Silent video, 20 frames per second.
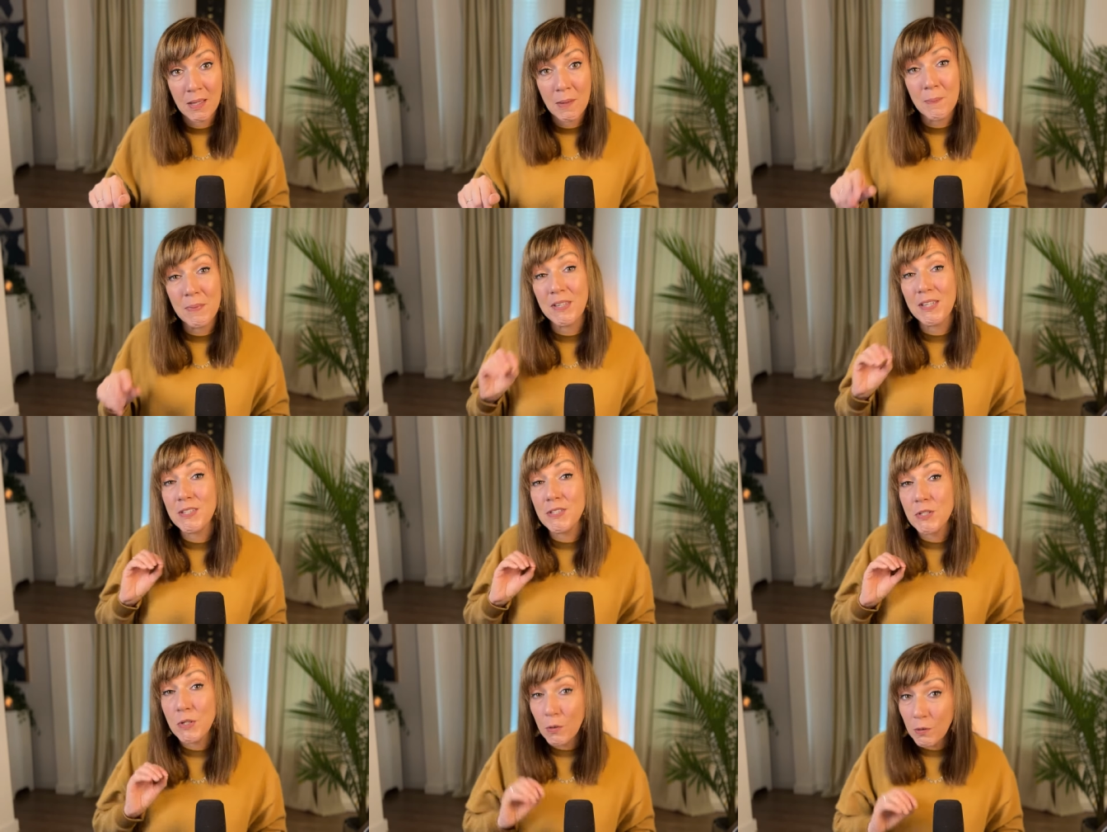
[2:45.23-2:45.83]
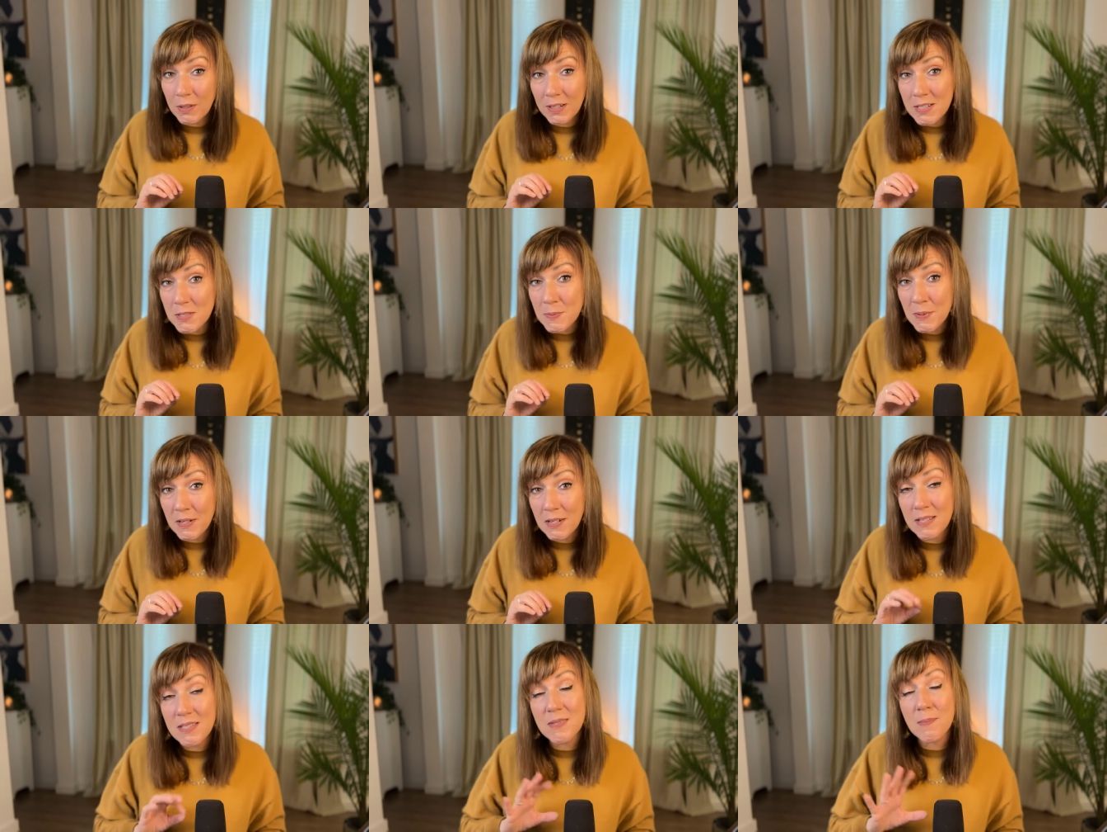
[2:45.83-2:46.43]
because your
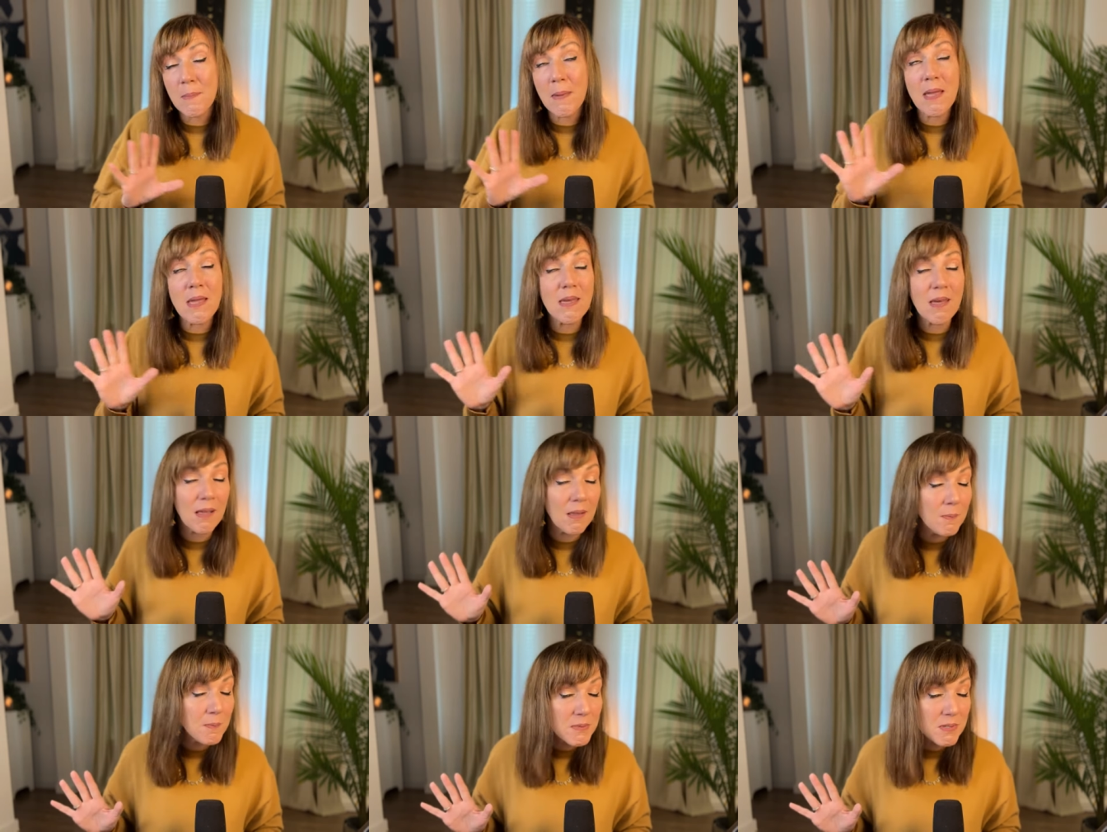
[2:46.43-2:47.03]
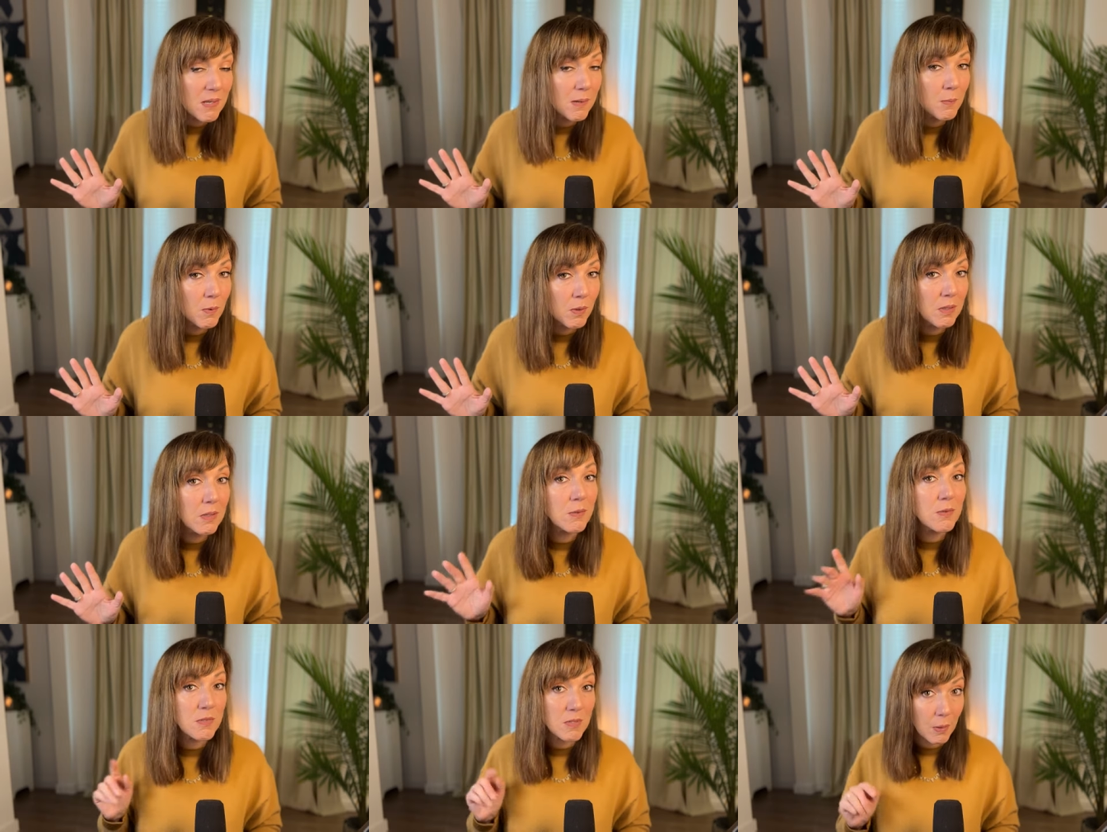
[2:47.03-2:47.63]
experience may help
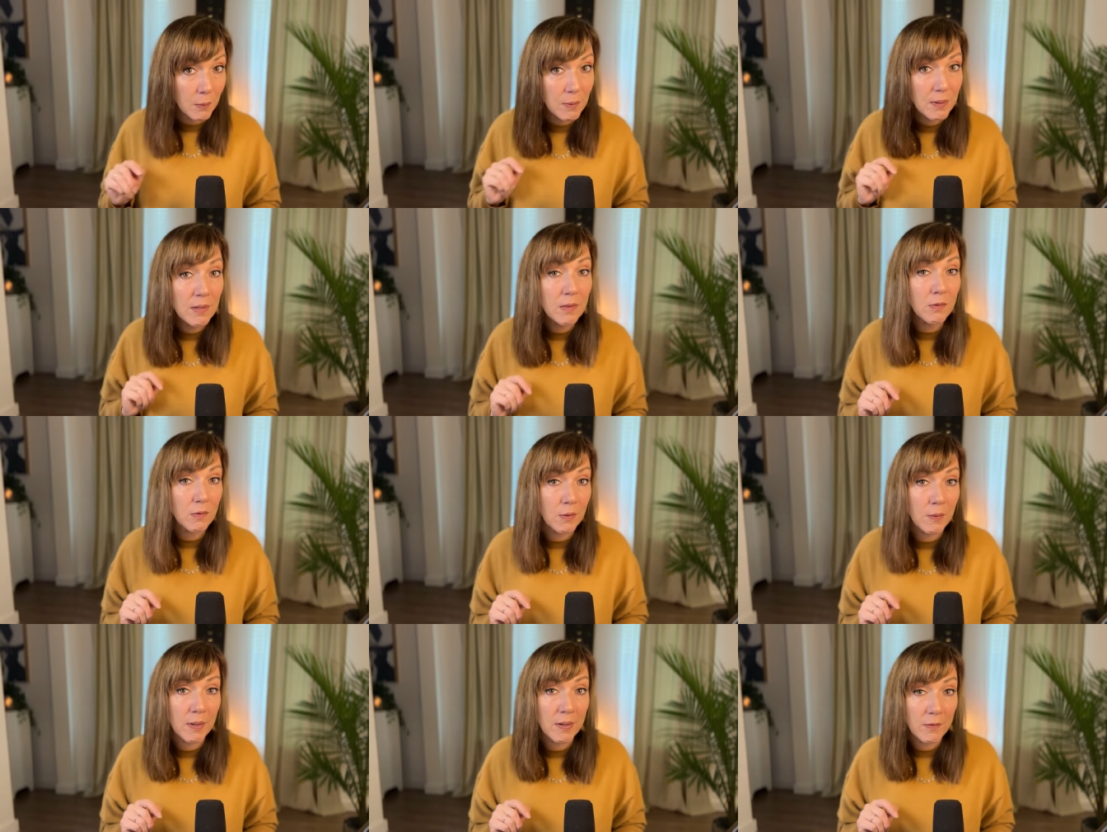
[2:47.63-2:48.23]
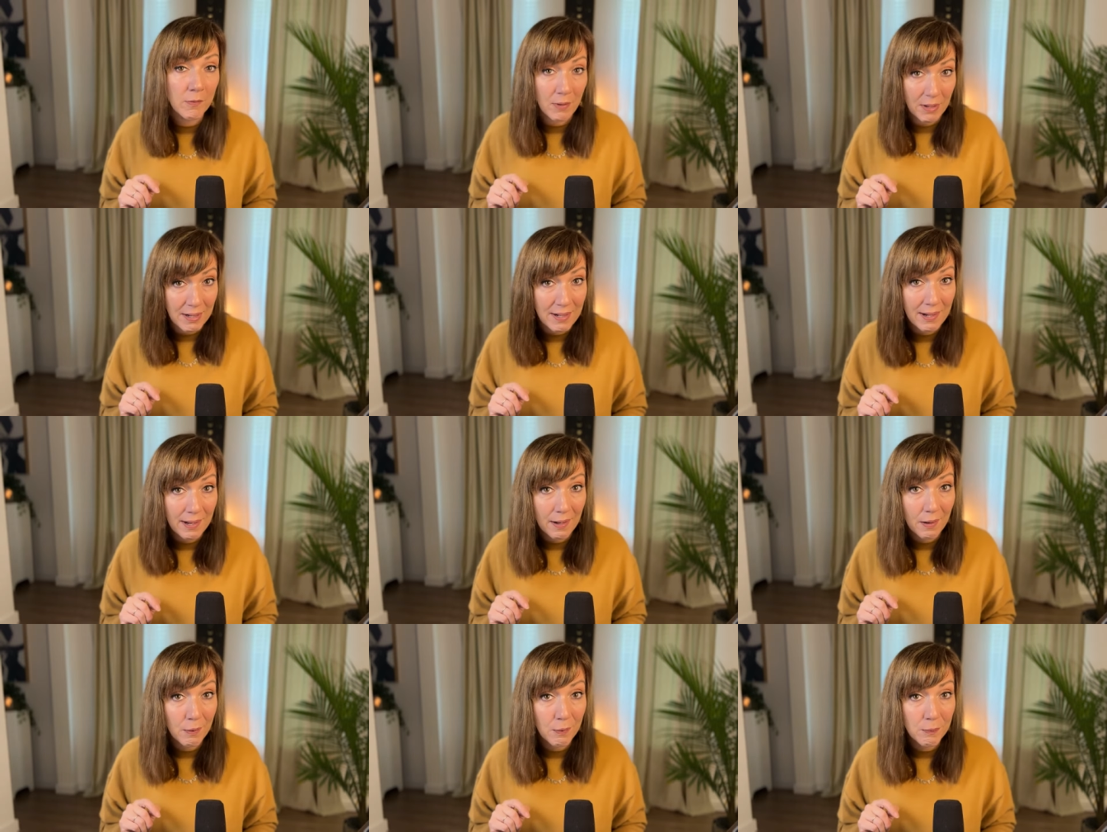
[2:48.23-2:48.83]
someone who's going through it right
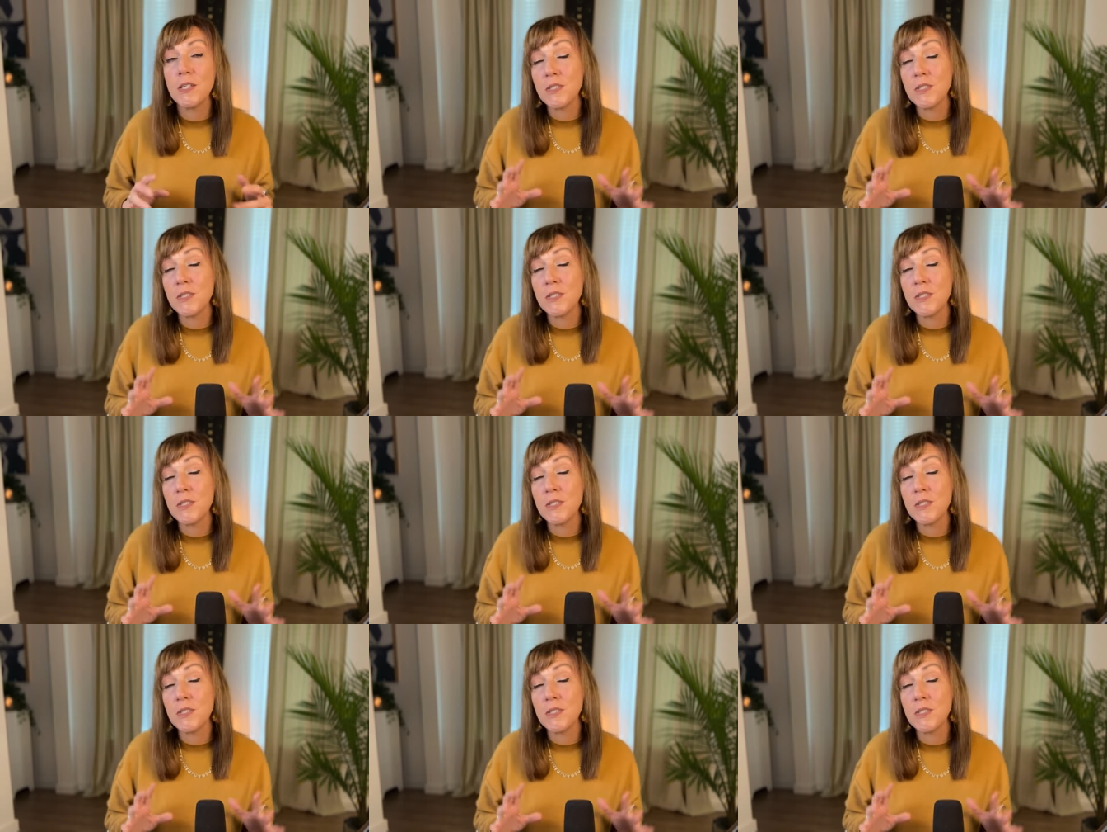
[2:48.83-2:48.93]
now.